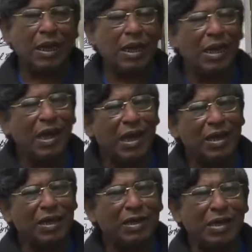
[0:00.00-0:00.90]

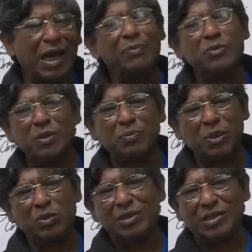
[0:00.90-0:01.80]
8 types of
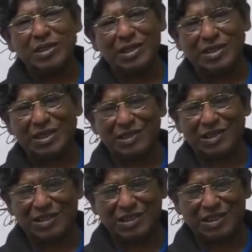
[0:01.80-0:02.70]
units in a
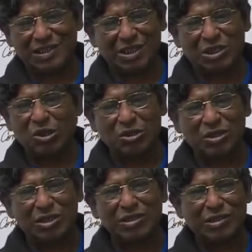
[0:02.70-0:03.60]
sentence. It is not
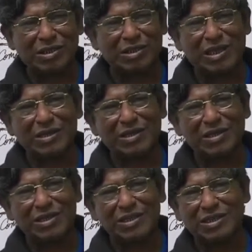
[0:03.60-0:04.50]
necessary that
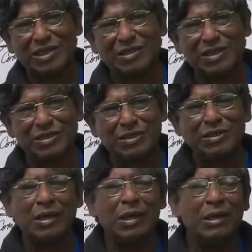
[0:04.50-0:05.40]
in a sentence
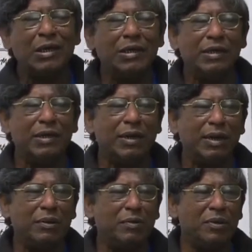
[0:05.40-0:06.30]
we
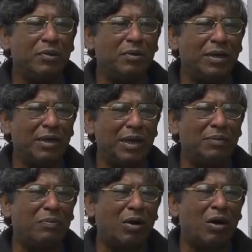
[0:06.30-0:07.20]
will
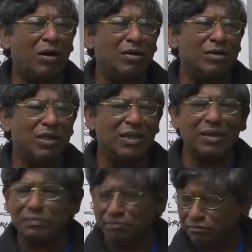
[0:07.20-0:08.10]
have all
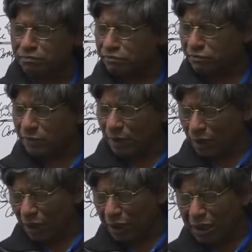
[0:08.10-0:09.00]
the
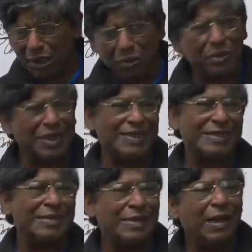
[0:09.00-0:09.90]

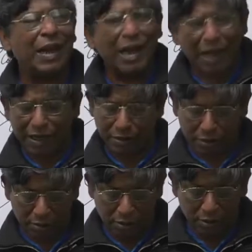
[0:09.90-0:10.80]
units. And
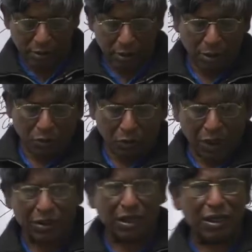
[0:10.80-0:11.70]

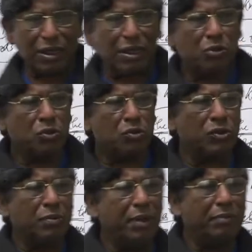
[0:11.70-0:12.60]
one thing you should
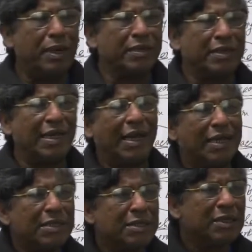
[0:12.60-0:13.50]
remember that